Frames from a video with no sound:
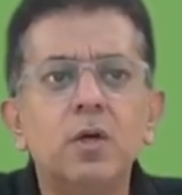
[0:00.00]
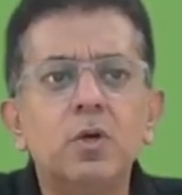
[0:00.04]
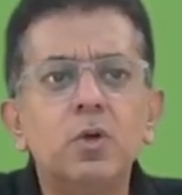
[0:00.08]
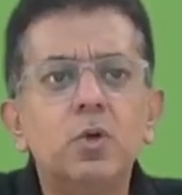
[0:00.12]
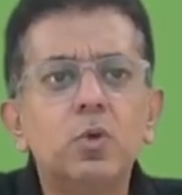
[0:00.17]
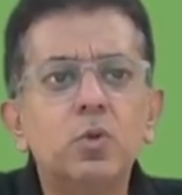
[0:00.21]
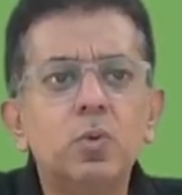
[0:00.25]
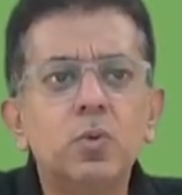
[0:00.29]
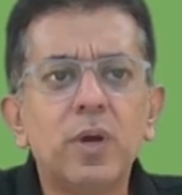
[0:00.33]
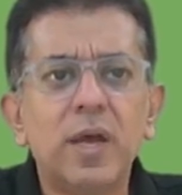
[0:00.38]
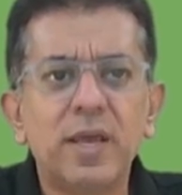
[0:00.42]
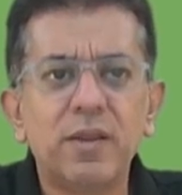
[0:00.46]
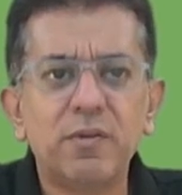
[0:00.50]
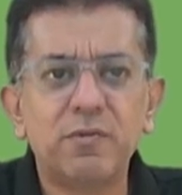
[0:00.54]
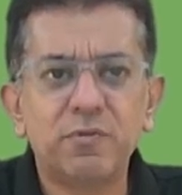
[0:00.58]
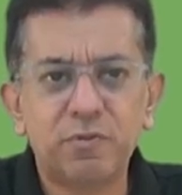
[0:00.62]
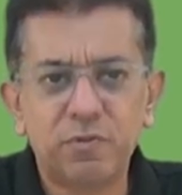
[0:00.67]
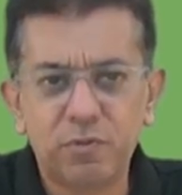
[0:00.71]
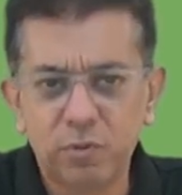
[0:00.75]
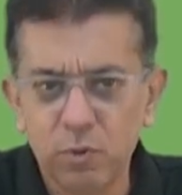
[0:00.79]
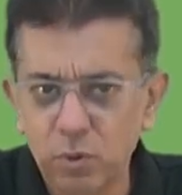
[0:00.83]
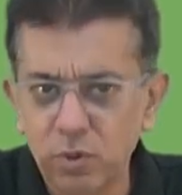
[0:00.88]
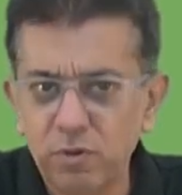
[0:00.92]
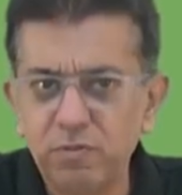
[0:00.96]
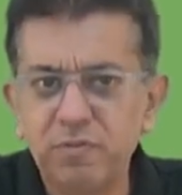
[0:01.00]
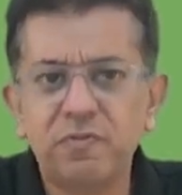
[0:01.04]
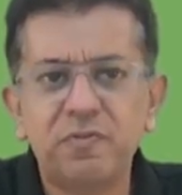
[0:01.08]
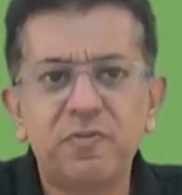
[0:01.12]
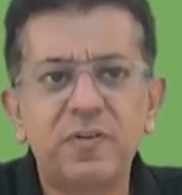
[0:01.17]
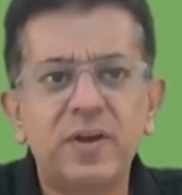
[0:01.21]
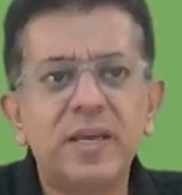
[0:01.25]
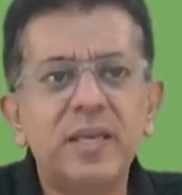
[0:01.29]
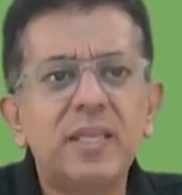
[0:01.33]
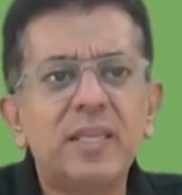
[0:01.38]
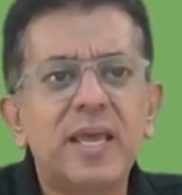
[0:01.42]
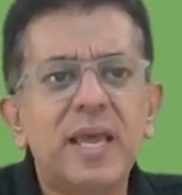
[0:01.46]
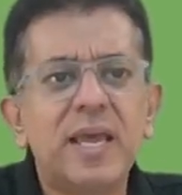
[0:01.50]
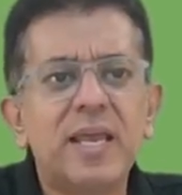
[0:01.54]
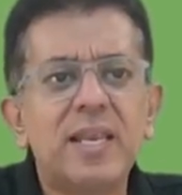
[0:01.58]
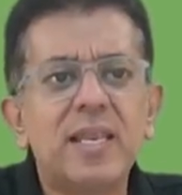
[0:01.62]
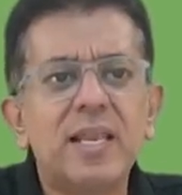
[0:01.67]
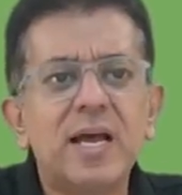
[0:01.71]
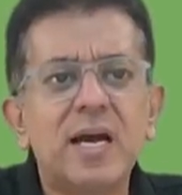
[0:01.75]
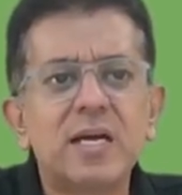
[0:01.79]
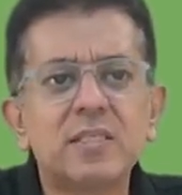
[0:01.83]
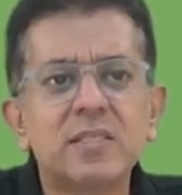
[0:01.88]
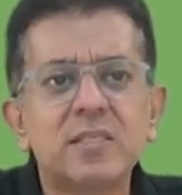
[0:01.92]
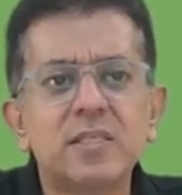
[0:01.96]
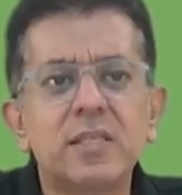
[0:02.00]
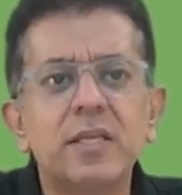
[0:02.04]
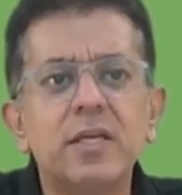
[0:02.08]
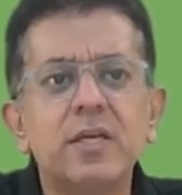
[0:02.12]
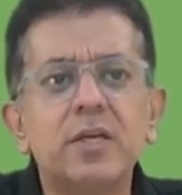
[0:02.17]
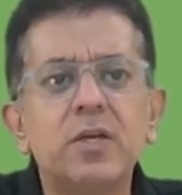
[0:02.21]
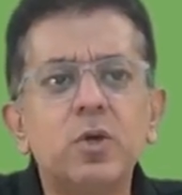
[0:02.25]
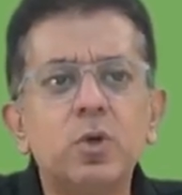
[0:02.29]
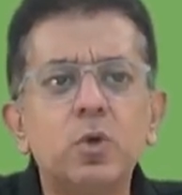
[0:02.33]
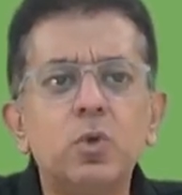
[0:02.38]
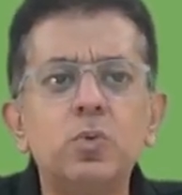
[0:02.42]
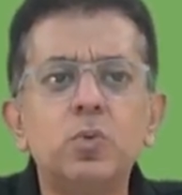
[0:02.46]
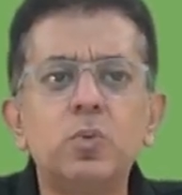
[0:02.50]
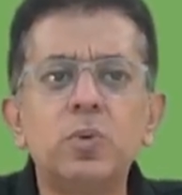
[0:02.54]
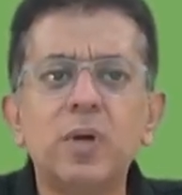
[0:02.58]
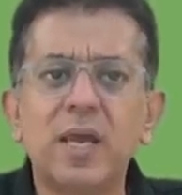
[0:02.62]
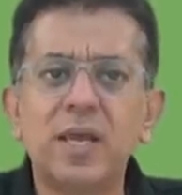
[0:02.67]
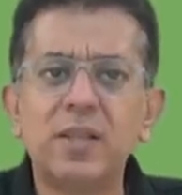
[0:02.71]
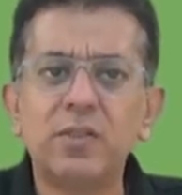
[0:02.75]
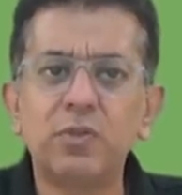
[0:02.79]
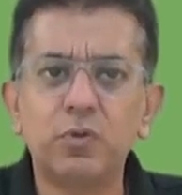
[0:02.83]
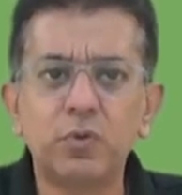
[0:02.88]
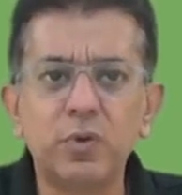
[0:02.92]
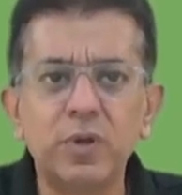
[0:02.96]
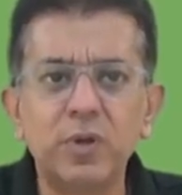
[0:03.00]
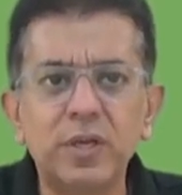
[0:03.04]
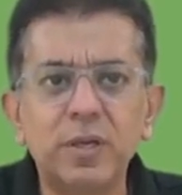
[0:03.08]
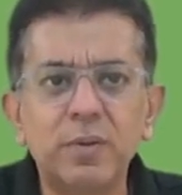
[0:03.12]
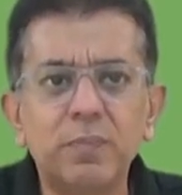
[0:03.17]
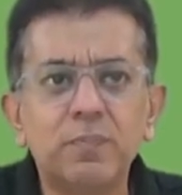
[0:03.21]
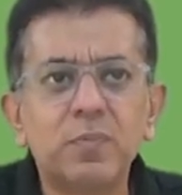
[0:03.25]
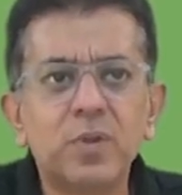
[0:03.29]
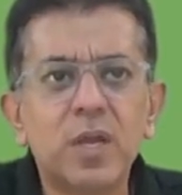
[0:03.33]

Two and four, fine. And lastly, two and three.